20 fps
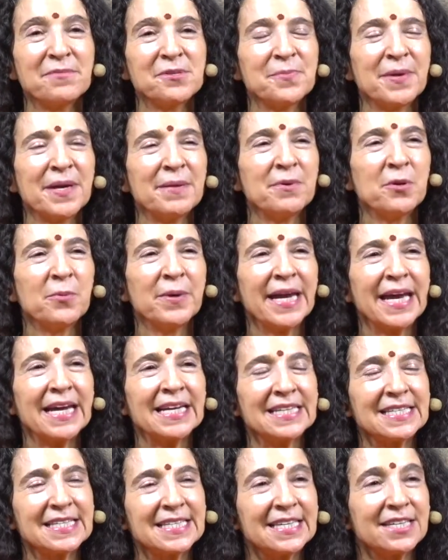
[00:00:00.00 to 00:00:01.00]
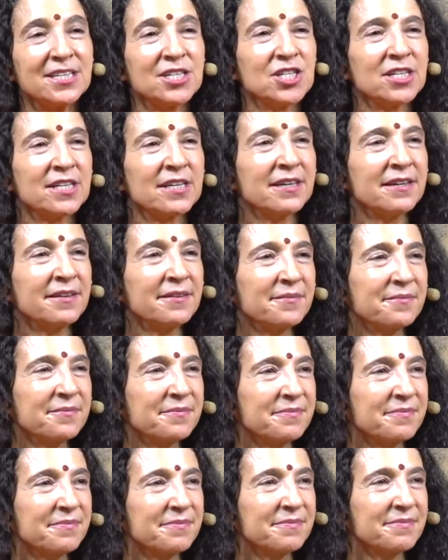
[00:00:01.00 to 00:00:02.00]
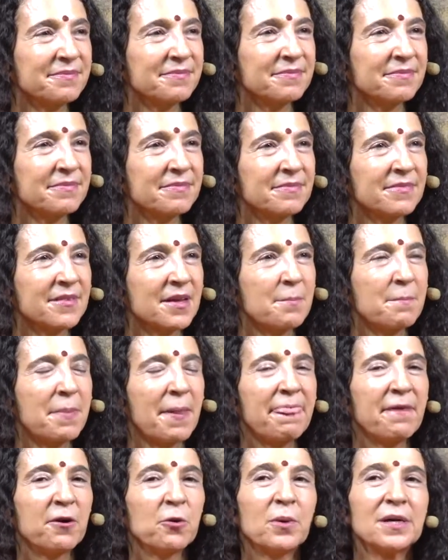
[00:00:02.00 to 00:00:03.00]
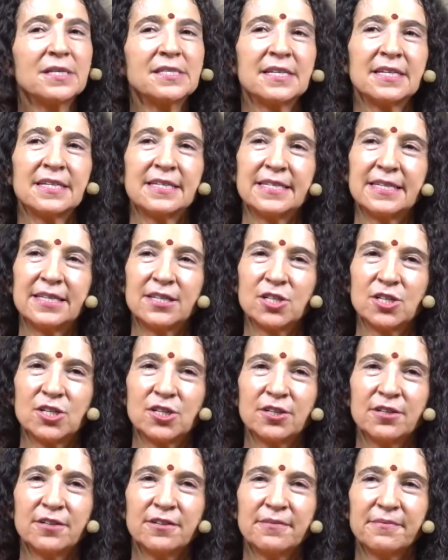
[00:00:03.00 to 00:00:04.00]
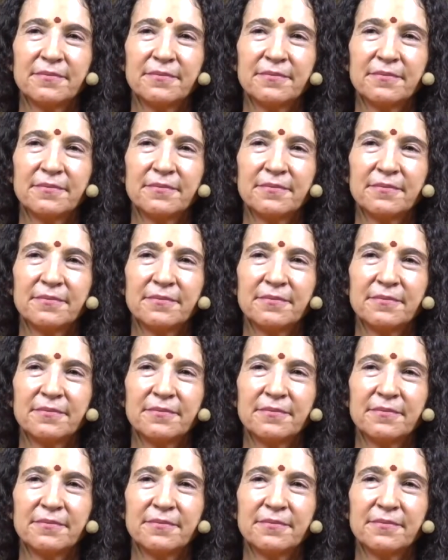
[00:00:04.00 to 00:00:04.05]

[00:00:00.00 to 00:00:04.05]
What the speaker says: maybe we get a teaching, but there wasn't a teacher.